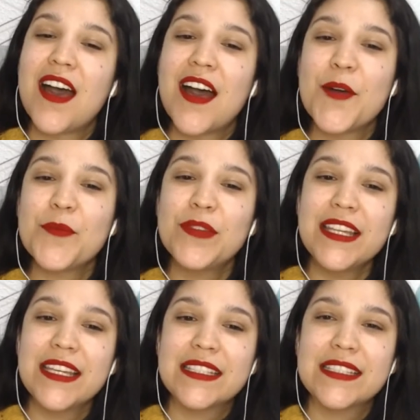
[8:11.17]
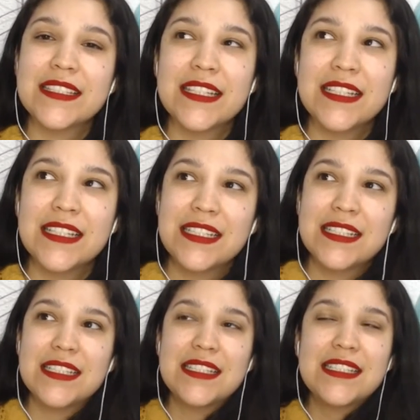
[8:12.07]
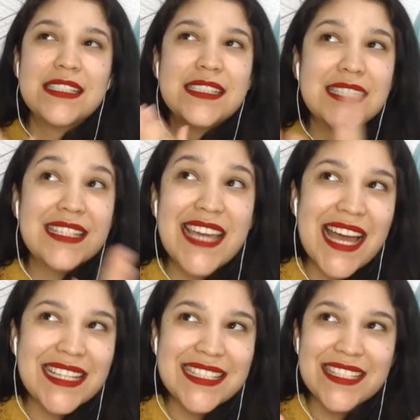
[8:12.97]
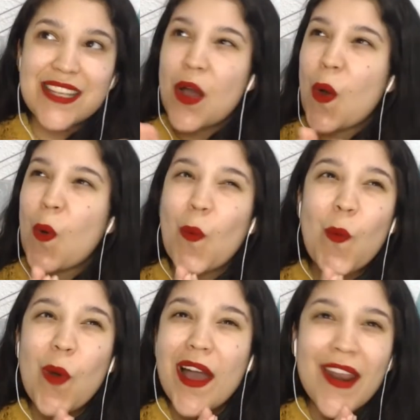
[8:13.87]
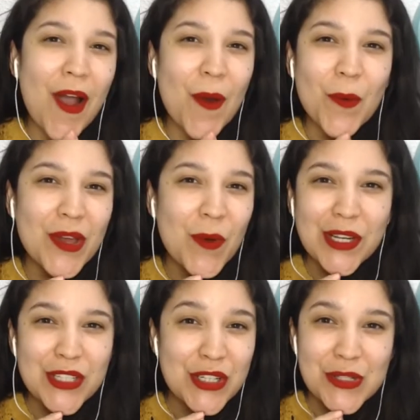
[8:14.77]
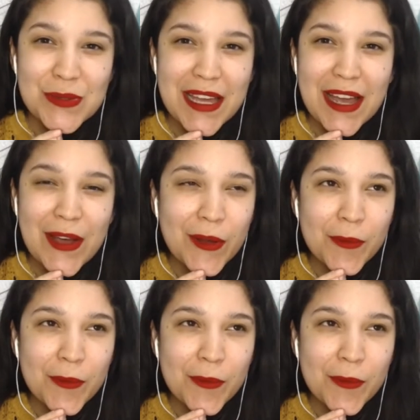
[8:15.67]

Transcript: please guess, what are we going to do now?